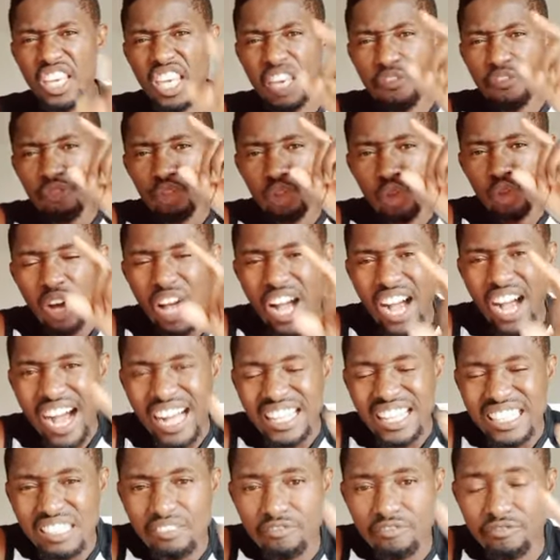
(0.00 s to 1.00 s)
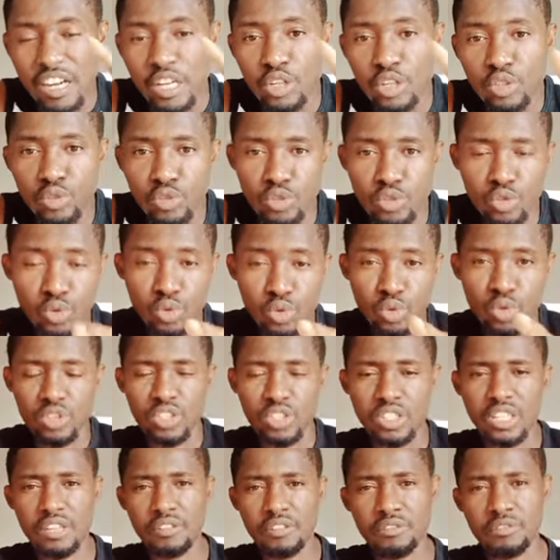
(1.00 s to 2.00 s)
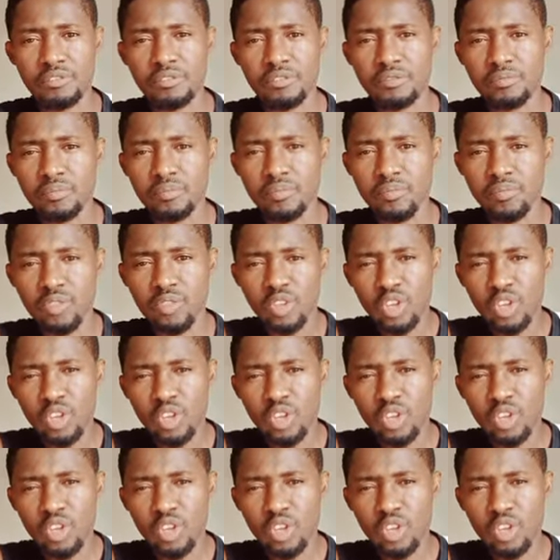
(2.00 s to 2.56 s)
if you don't add values to yourself.